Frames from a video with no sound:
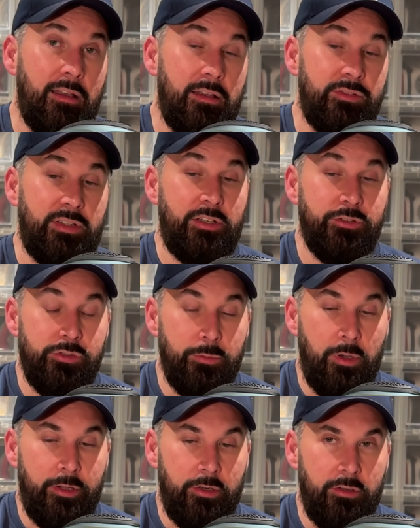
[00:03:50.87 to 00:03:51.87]
signature
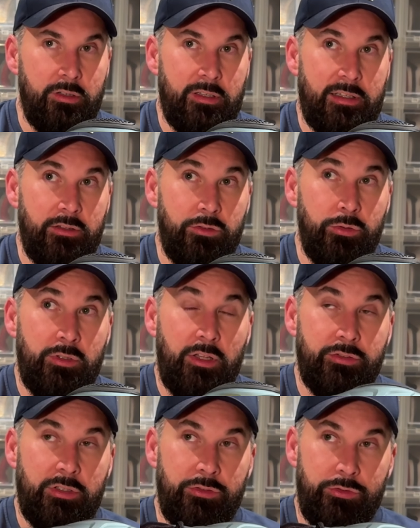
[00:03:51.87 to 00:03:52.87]
model in
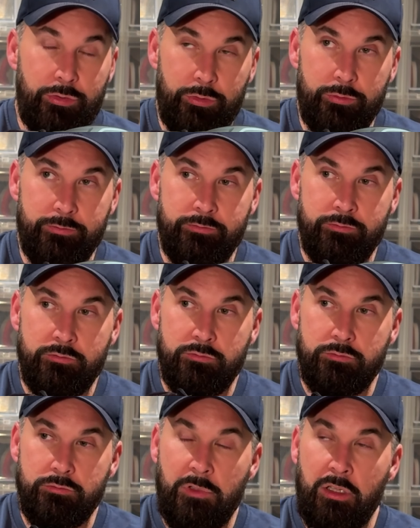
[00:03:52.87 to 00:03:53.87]
2002,
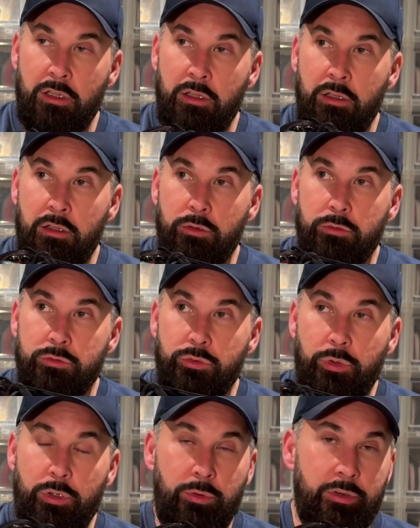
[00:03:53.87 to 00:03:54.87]

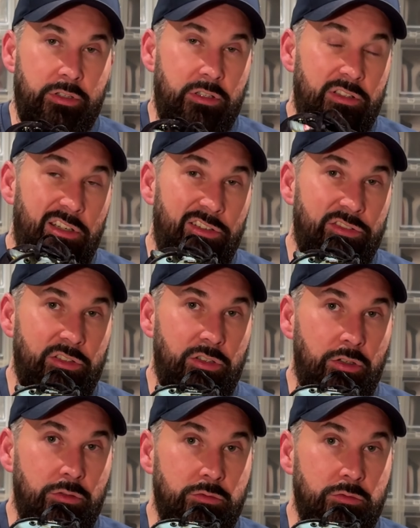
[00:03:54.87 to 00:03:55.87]
21 years
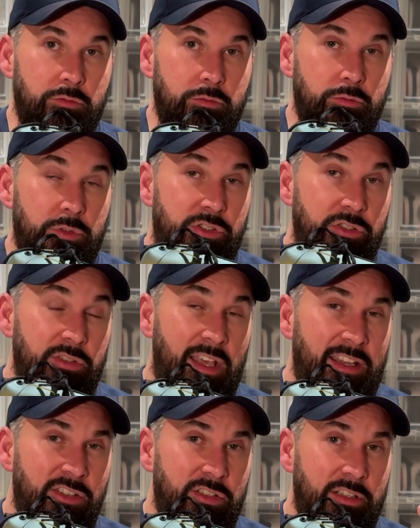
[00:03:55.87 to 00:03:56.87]
ago, which is
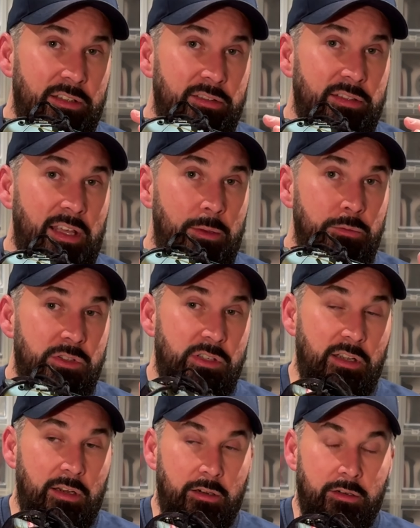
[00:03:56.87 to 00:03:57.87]
actually the same
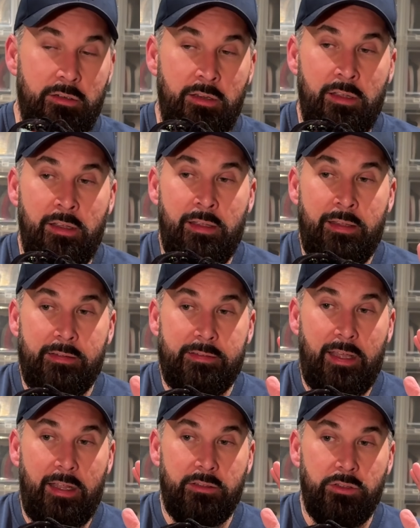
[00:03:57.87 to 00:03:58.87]
year
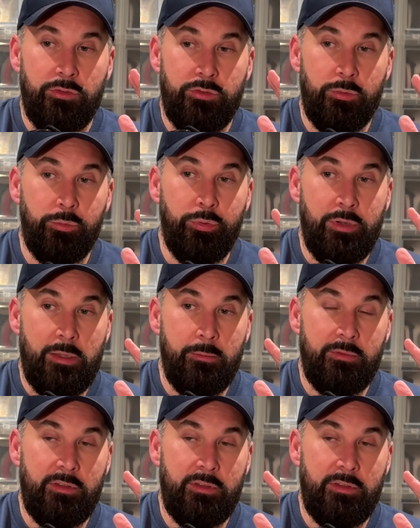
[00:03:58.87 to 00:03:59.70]
that Supreme